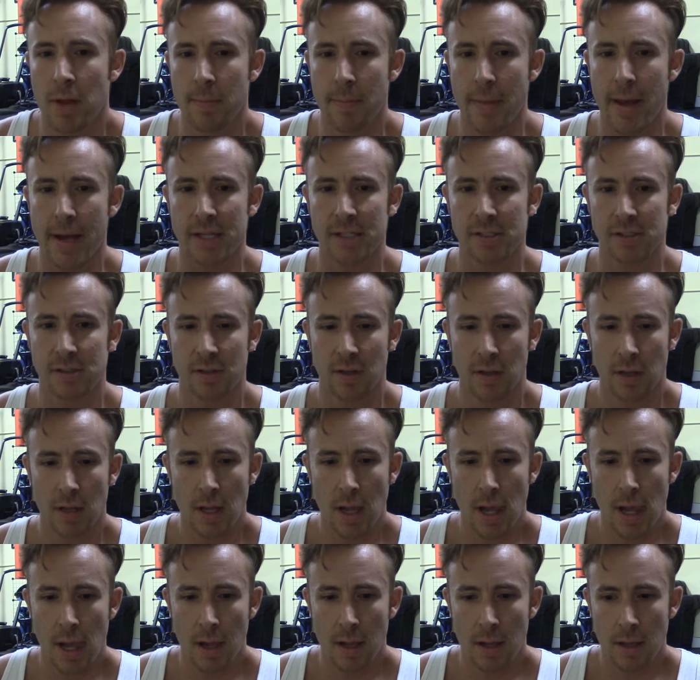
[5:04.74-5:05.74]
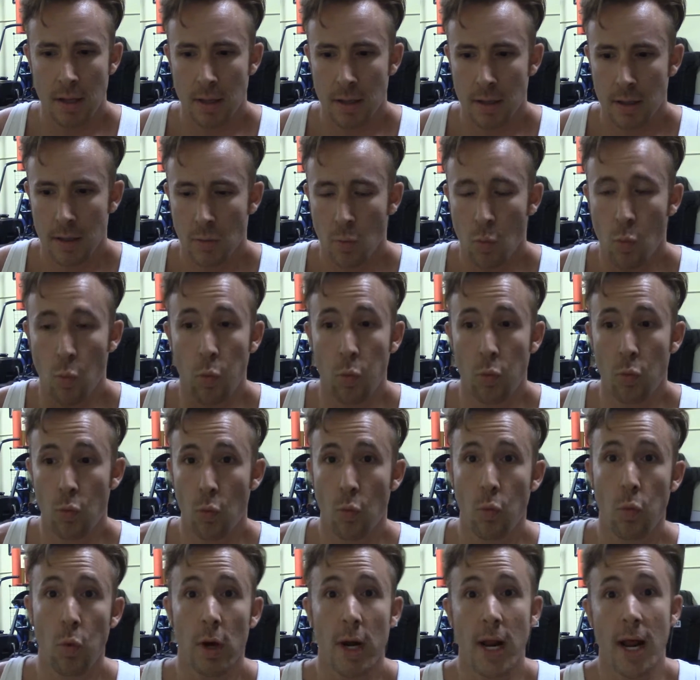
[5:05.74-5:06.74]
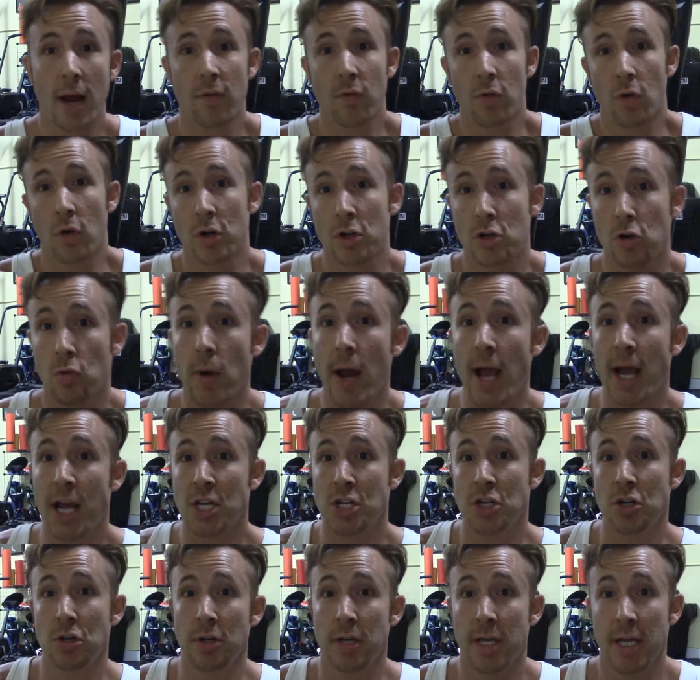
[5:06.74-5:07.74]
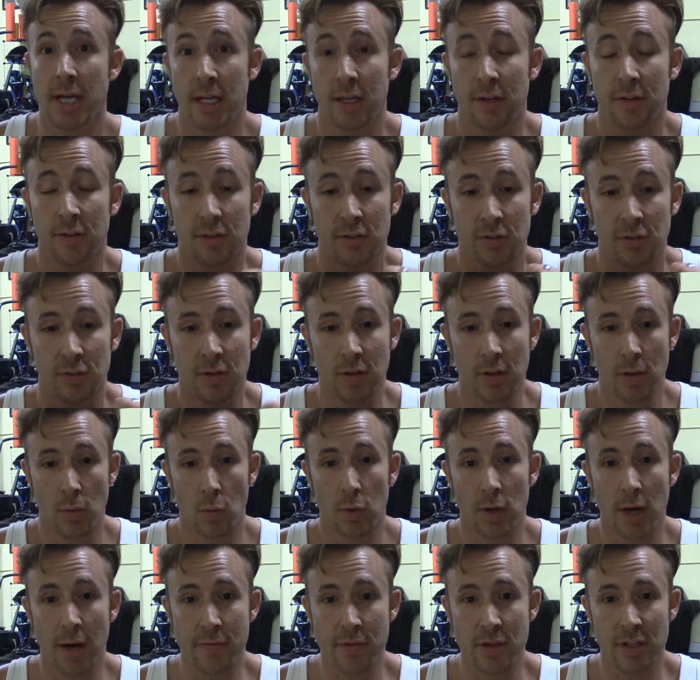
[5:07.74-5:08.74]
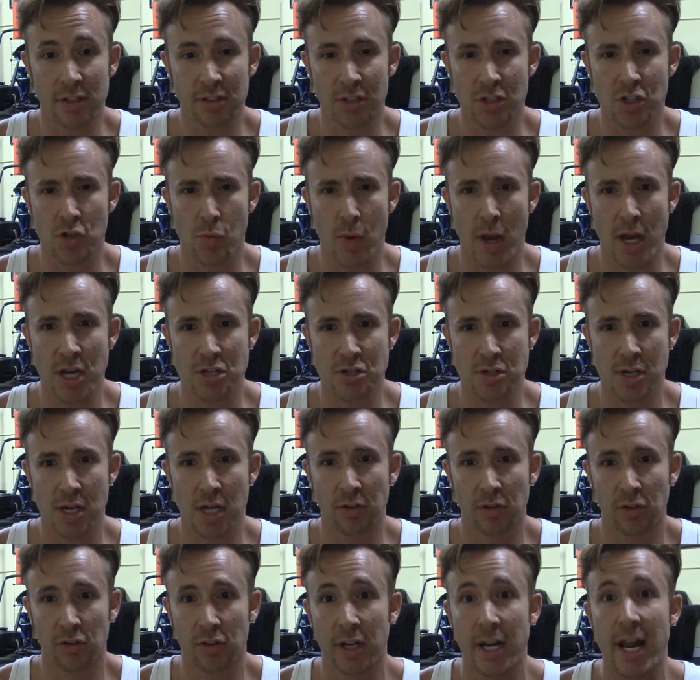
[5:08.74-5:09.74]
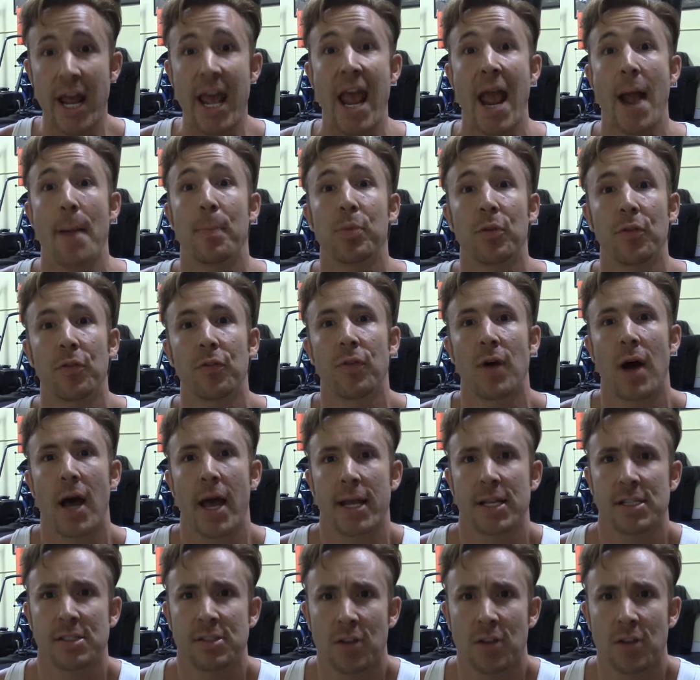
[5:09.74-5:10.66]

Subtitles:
makes whatever direction whatever the situation is going to amplify it.